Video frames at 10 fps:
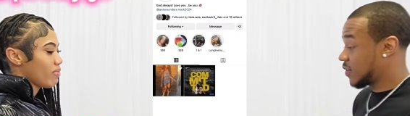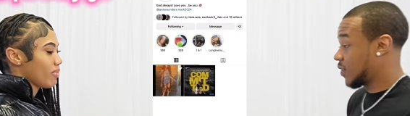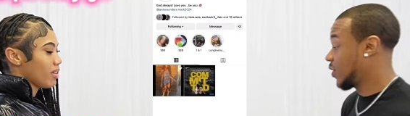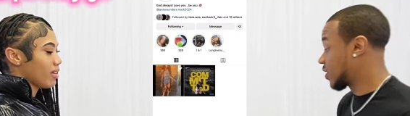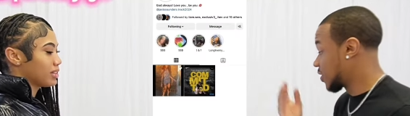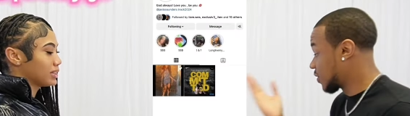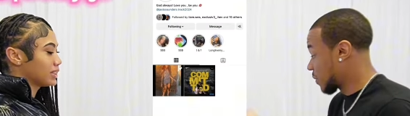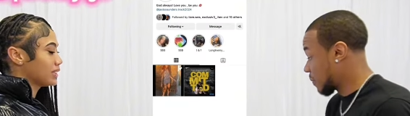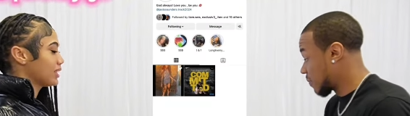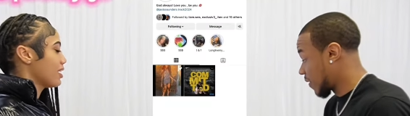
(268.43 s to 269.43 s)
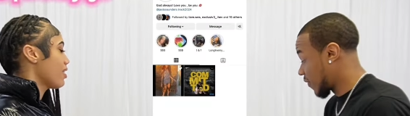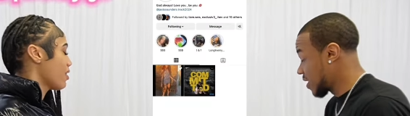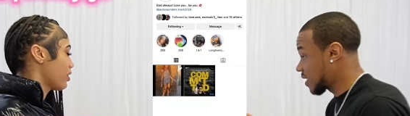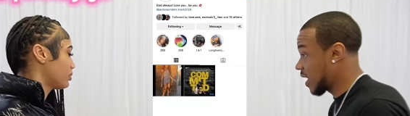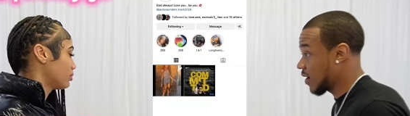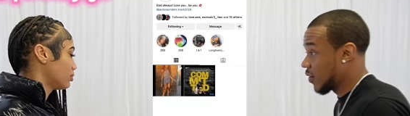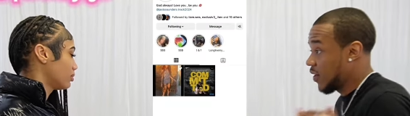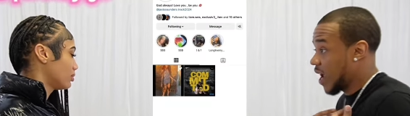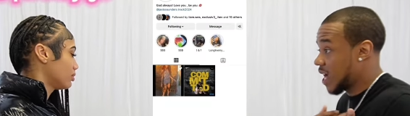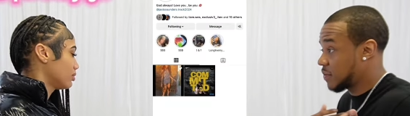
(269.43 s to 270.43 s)
Speaker 1: So you could choose from my friend's deck or
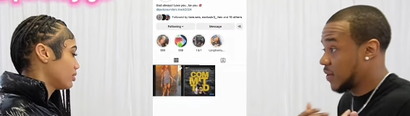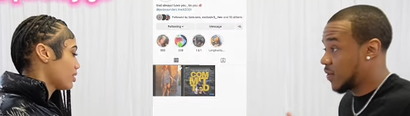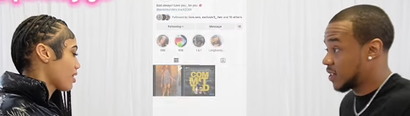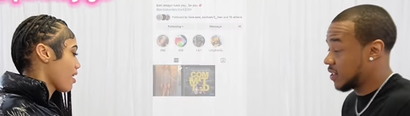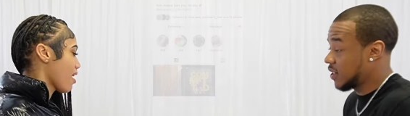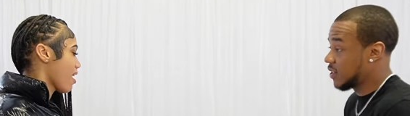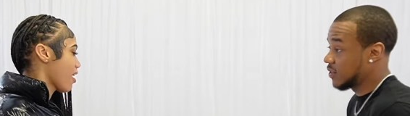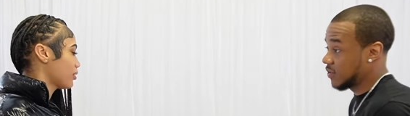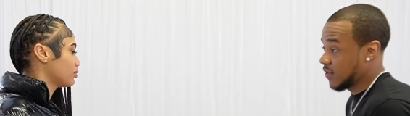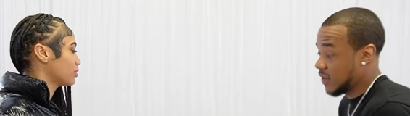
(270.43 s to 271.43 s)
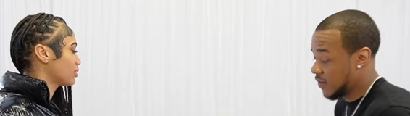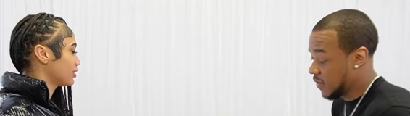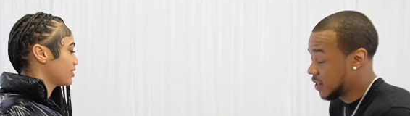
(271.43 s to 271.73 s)
you can ask me a question on your own. Whatever you